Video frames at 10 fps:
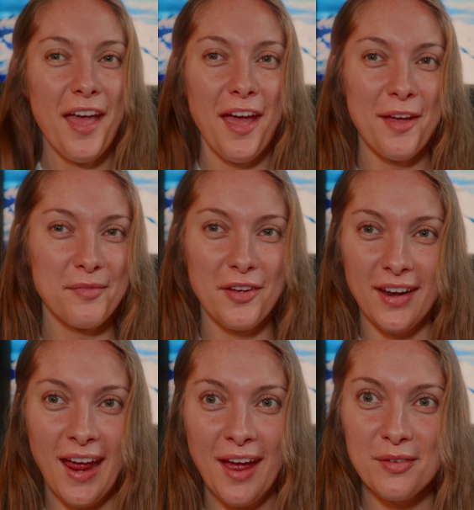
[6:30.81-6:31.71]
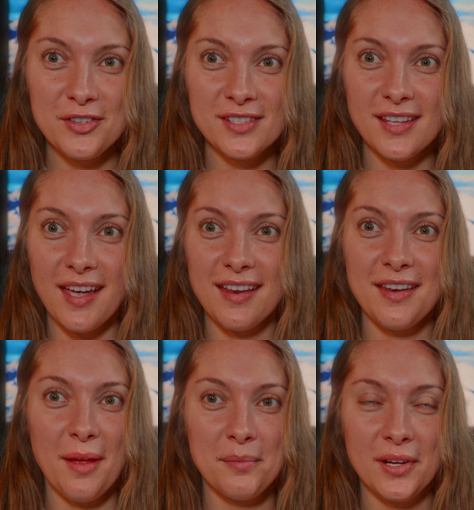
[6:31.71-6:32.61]
am good at, which is like
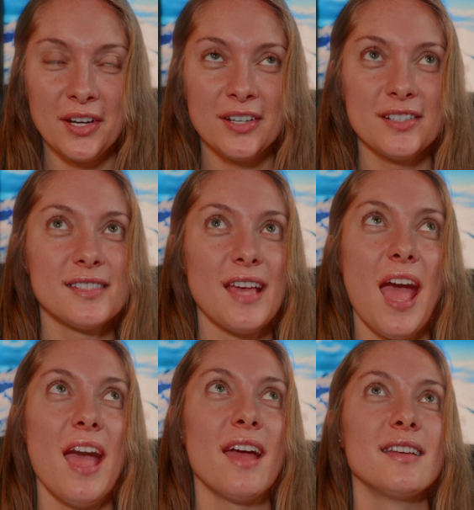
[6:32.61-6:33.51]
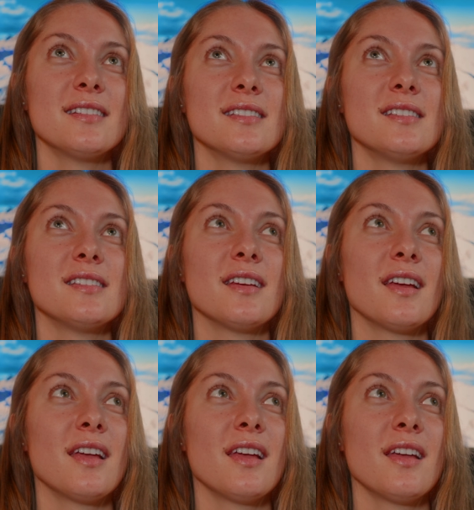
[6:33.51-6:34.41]
numbers, and
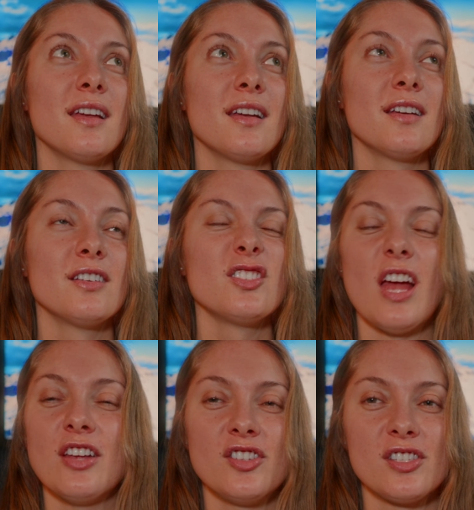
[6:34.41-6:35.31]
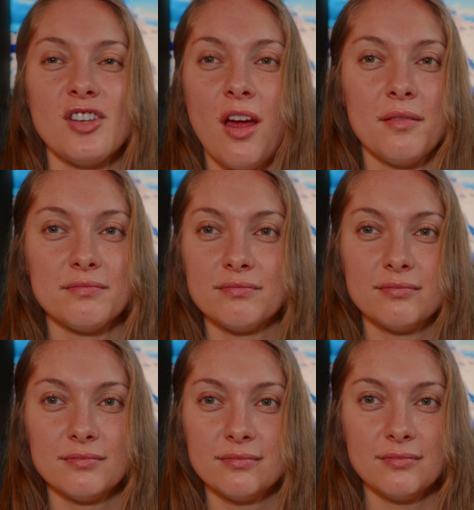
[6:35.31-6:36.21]
it's just not
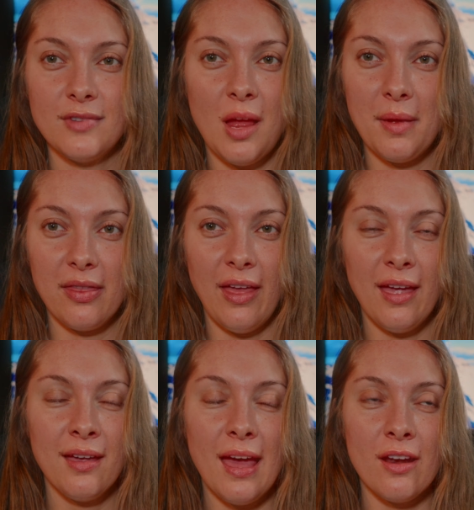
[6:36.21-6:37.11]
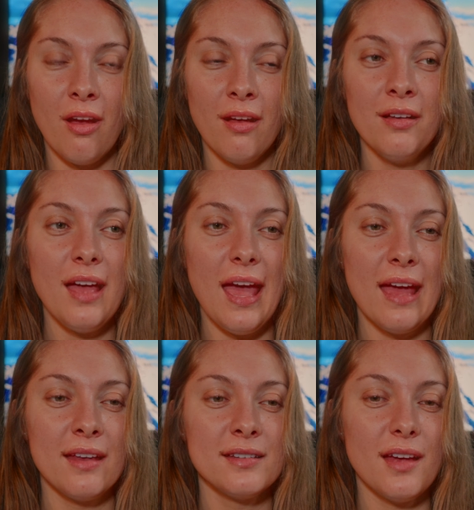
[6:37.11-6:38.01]
my thing at all.
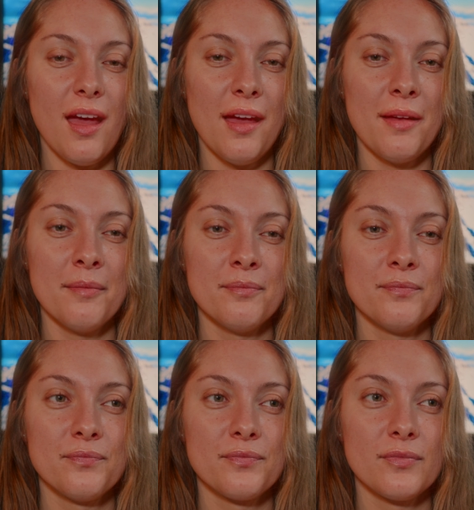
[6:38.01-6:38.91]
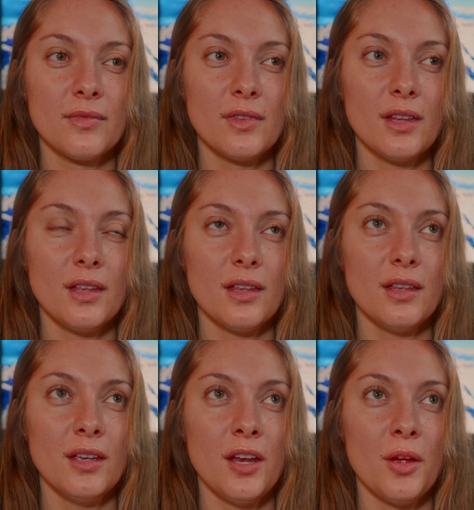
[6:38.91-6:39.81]
And
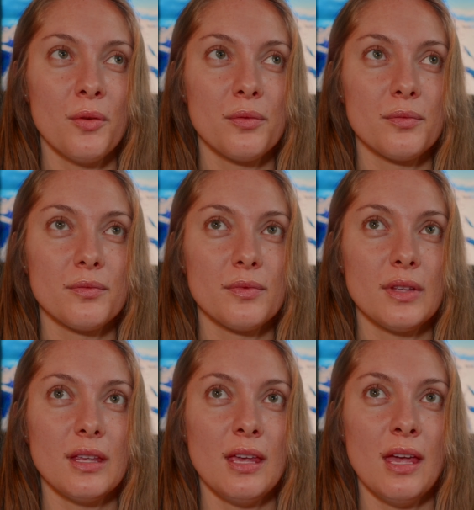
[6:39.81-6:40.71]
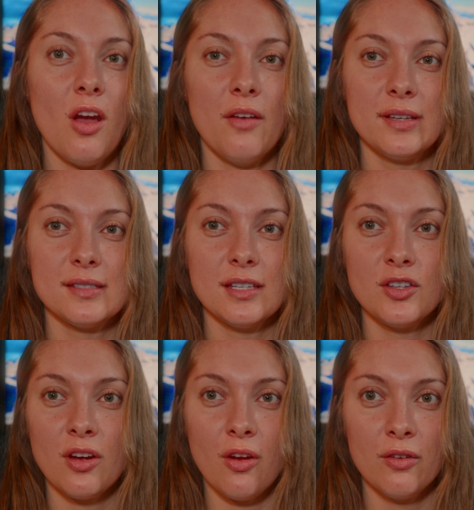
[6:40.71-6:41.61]
you know, he obviously
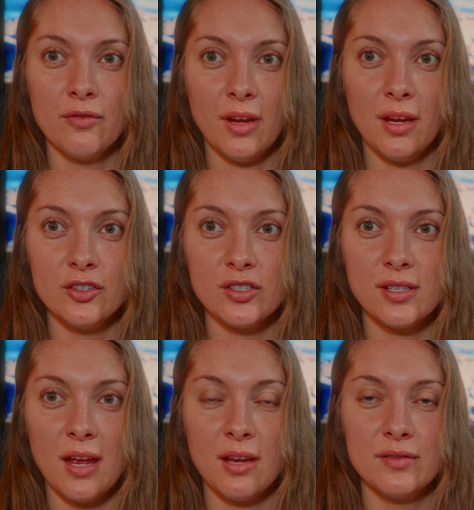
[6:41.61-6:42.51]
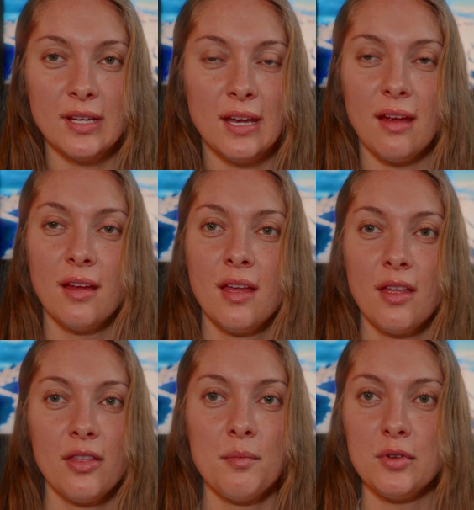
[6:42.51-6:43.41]
took over and just kind of did
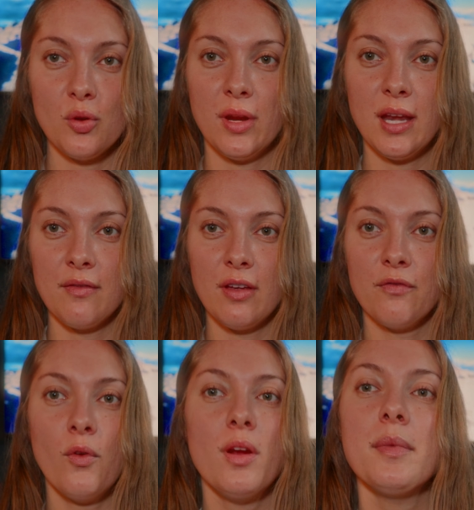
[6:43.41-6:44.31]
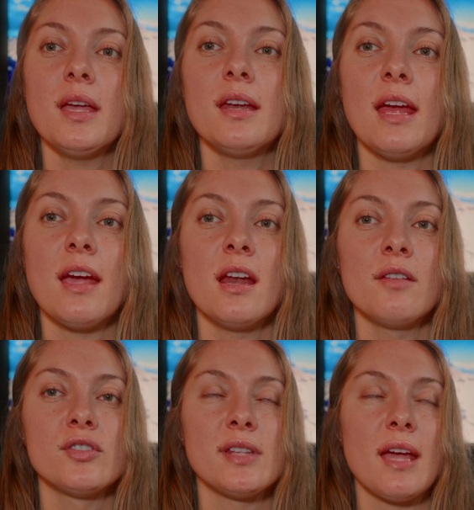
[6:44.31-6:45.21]
the majority of it for me, and I kind
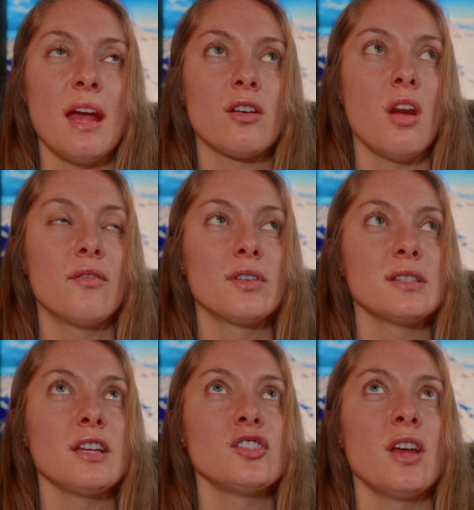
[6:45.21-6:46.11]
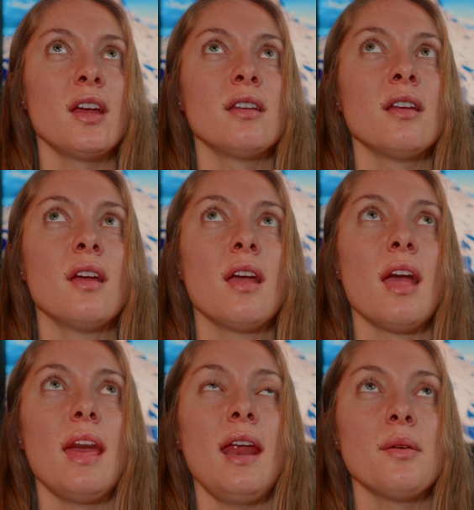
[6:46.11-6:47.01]
of just like had conversation,
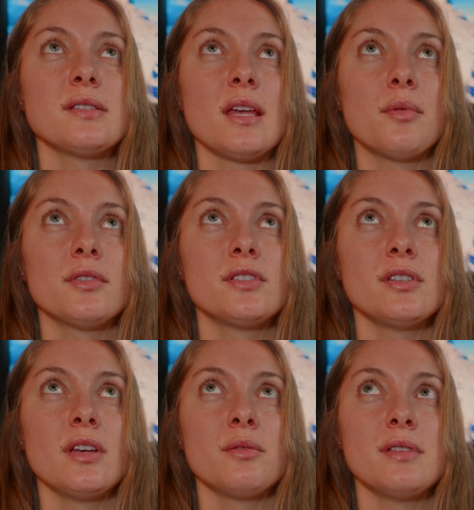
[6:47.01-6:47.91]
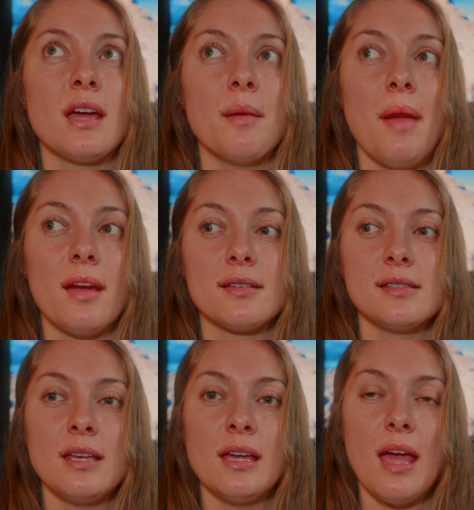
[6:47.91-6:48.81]
and I was able to take a back
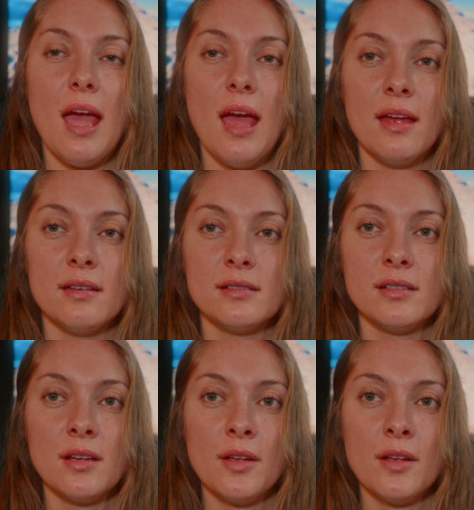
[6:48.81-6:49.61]
seat. And